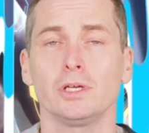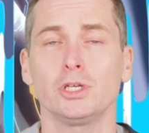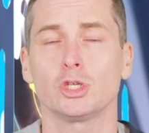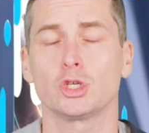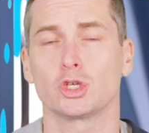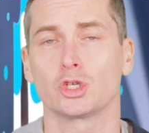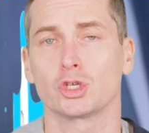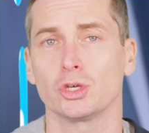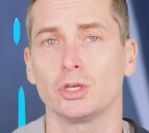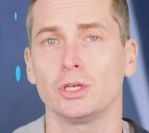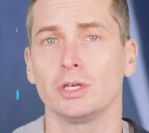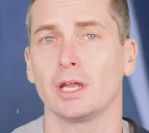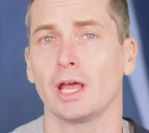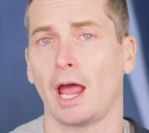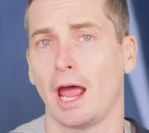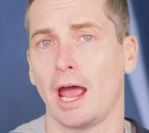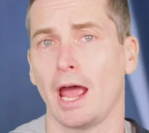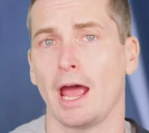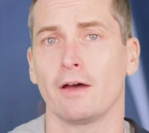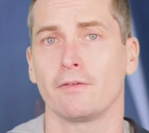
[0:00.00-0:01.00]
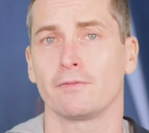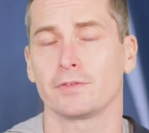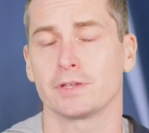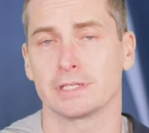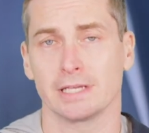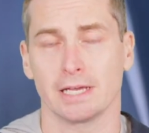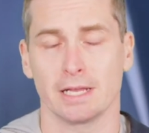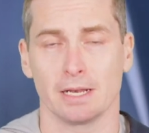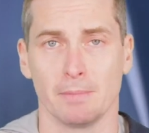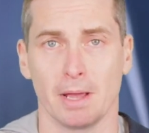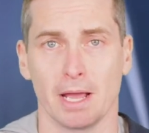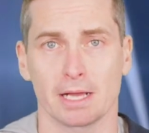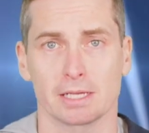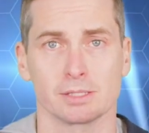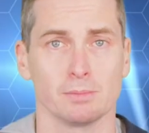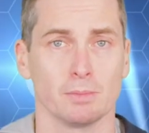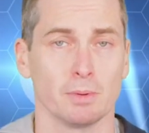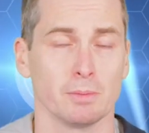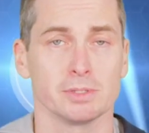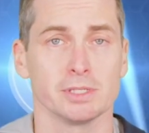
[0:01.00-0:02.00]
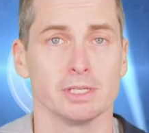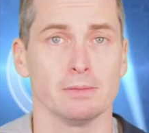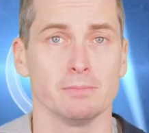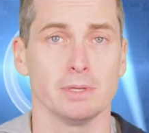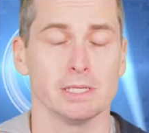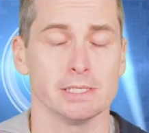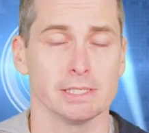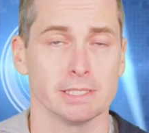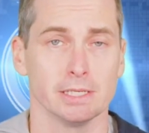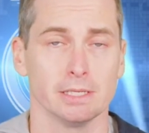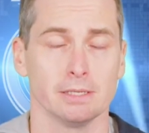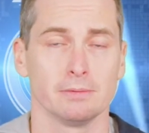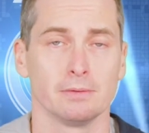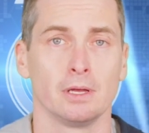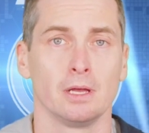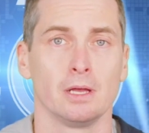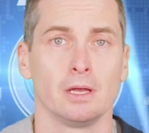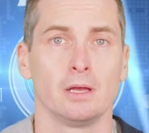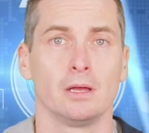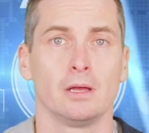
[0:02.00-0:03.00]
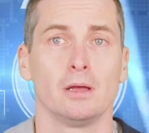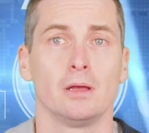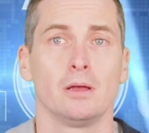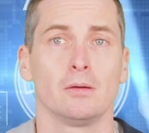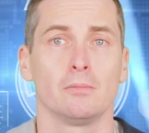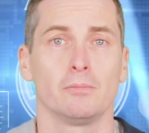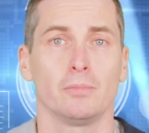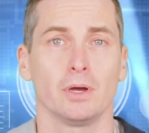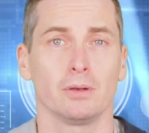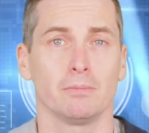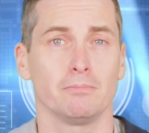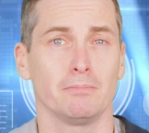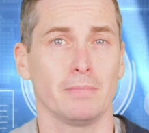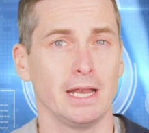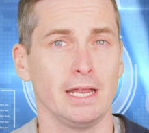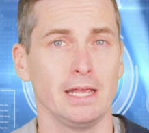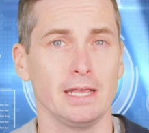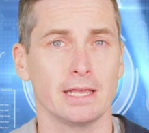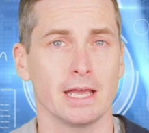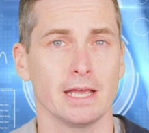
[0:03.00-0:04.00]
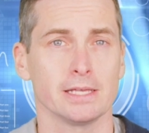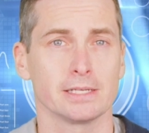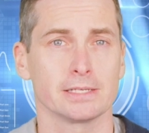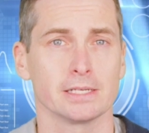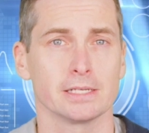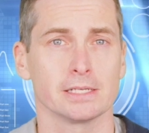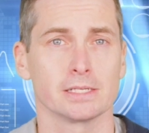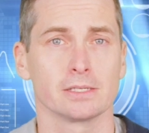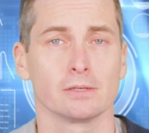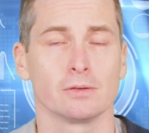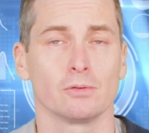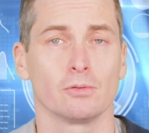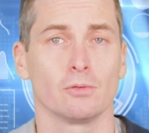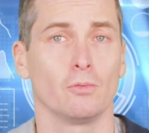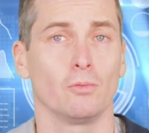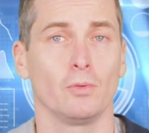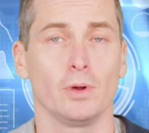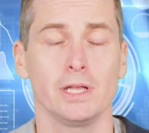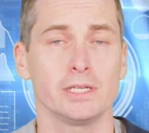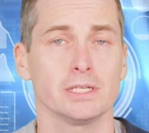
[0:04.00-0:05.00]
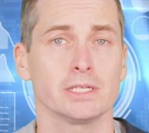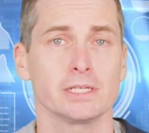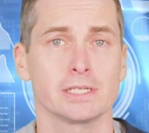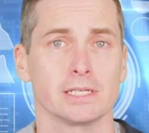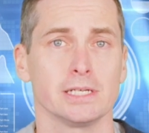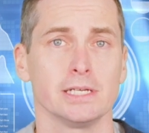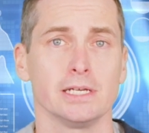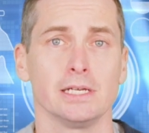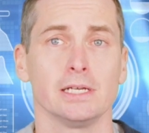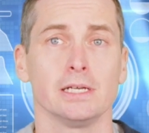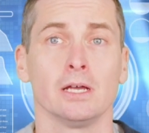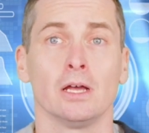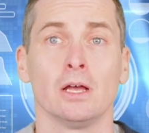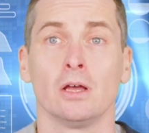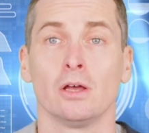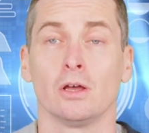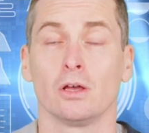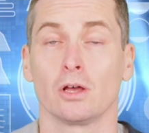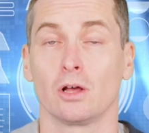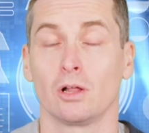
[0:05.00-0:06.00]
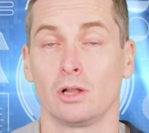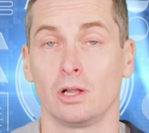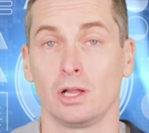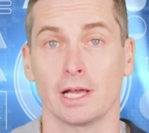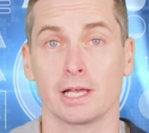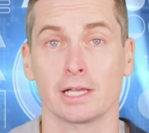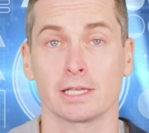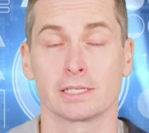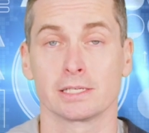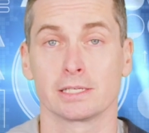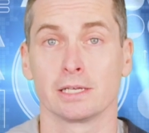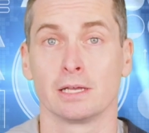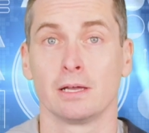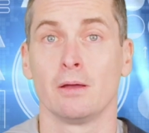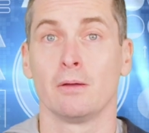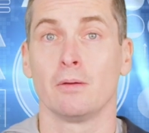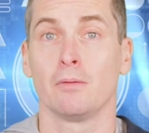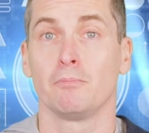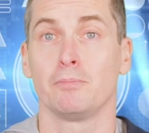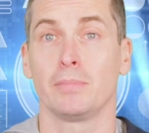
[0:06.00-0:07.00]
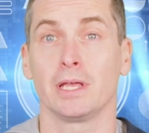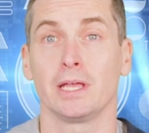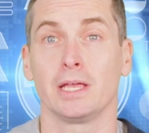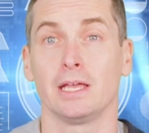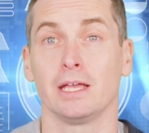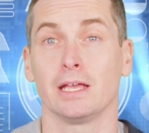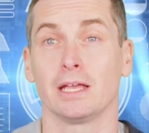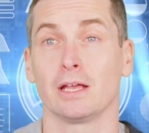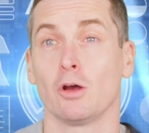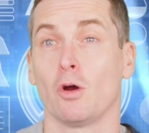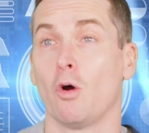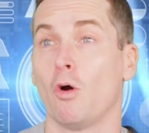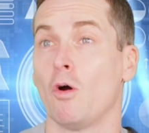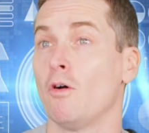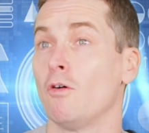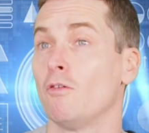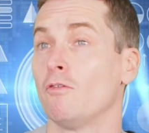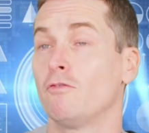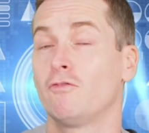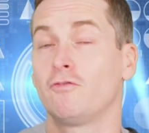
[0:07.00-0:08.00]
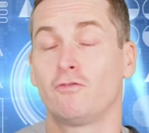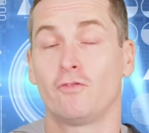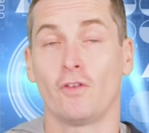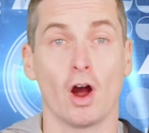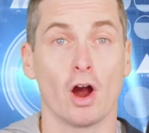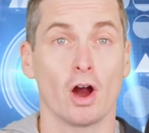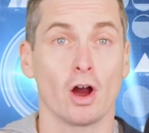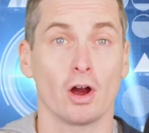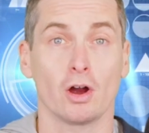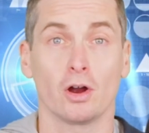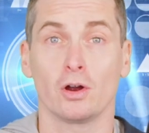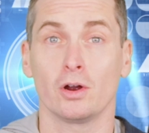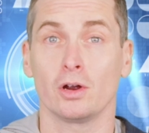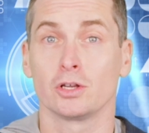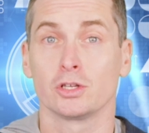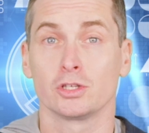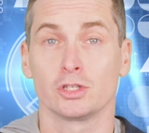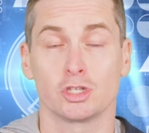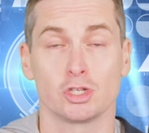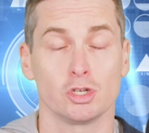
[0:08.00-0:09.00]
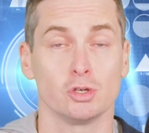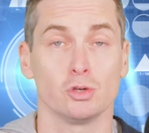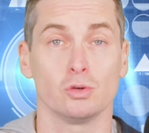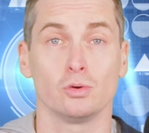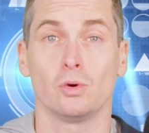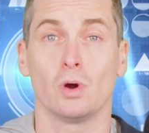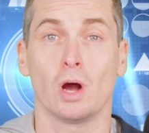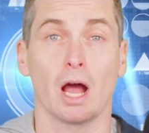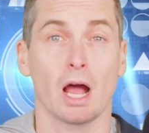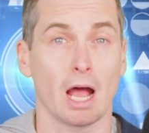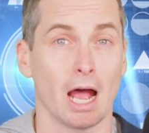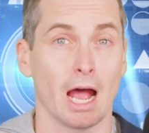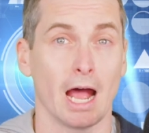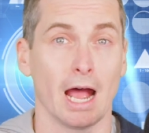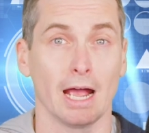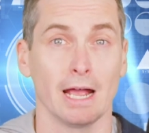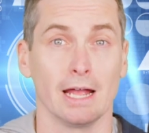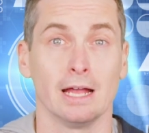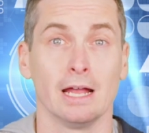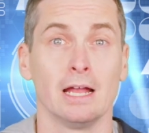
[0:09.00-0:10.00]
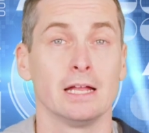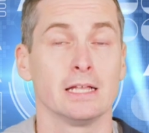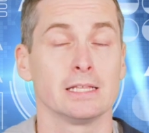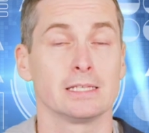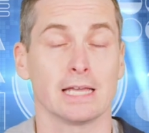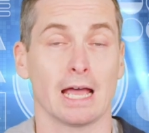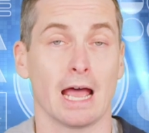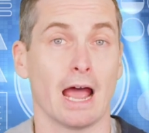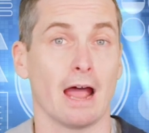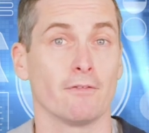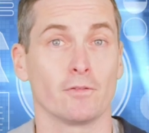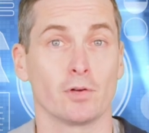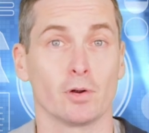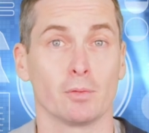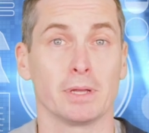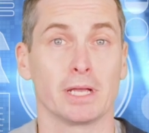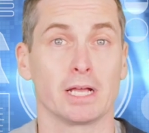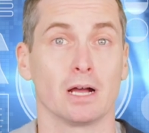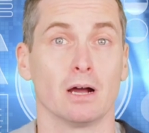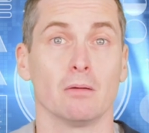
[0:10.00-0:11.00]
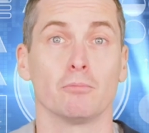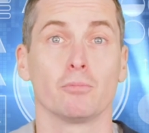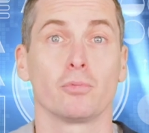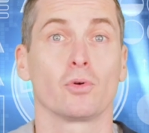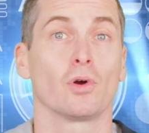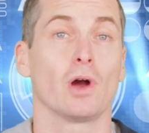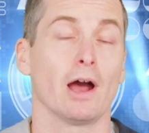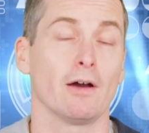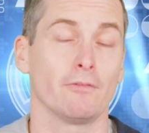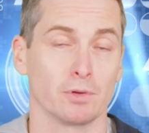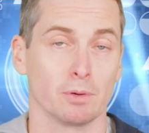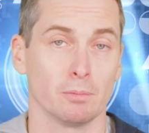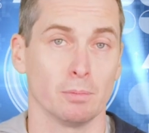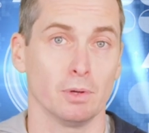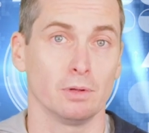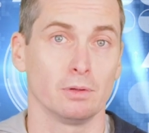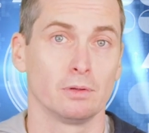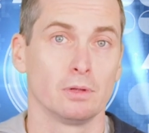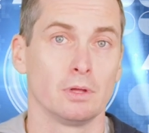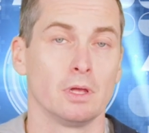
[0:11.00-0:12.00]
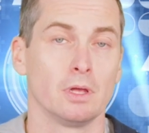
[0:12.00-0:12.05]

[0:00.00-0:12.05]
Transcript: shouldn't have to set a maximum CPC. But in many cases, we just see clicks being far too high to ever become profitable.